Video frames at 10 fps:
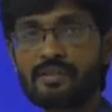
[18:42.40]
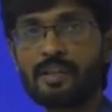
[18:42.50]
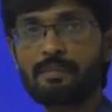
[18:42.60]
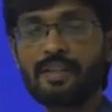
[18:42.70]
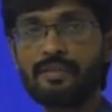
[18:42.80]

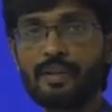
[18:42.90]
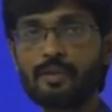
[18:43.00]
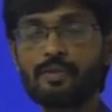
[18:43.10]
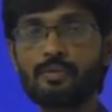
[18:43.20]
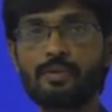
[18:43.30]
That means
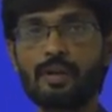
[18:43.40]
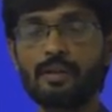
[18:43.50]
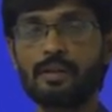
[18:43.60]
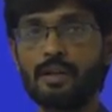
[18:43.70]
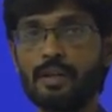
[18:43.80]

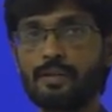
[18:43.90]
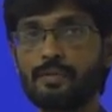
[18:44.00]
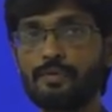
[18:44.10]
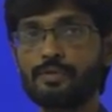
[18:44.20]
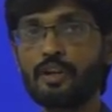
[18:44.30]

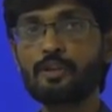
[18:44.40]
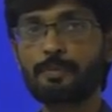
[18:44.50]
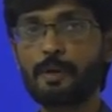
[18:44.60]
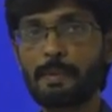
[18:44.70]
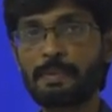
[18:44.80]
to solve the
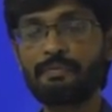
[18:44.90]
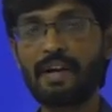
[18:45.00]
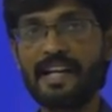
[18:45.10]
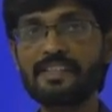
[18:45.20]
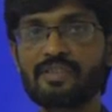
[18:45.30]
problems of
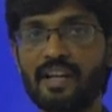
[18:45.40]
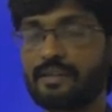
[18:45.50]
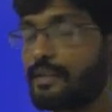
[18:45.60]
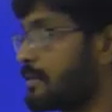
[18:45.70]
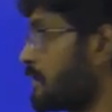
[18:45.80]

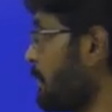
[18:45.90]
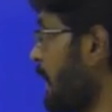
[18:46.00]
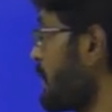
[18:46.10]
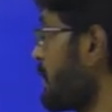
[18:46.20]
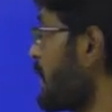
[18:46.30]
eyesight
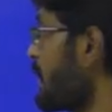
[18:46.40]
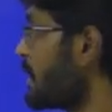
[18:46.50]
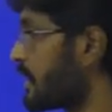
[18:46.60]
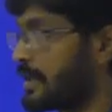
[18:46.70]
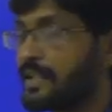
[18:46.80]
by
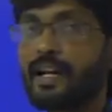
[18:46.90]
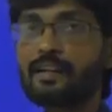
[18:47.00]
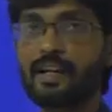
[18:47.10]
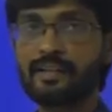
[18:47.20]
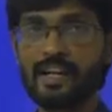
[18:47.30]
retina
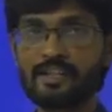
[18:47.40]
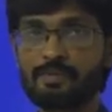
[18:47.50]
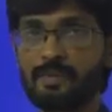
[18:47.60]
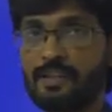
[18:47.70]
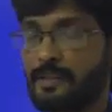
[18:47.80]

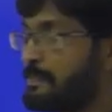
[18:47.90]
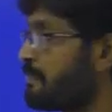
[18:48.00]
reattachment.